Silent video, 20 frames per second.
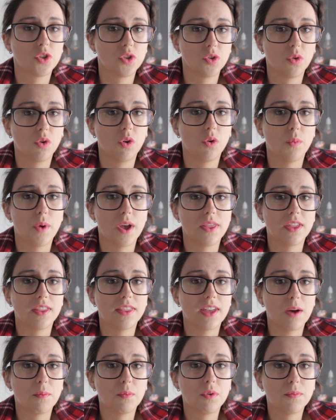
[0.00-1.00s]
sure whether
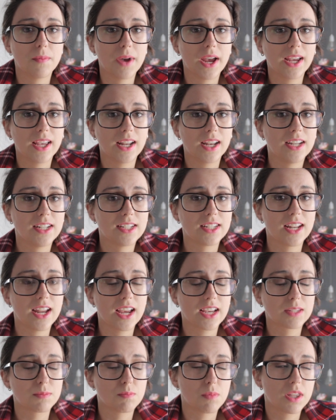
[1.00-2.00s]
that will make it into
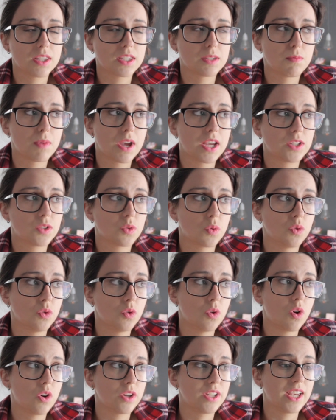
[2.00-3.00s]
next month's makes or
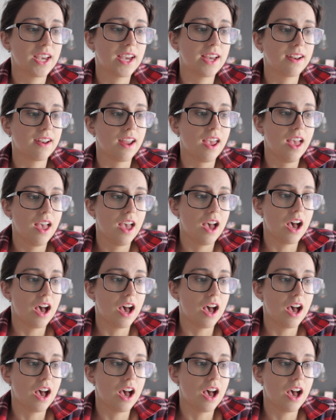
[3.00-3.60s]
not yet.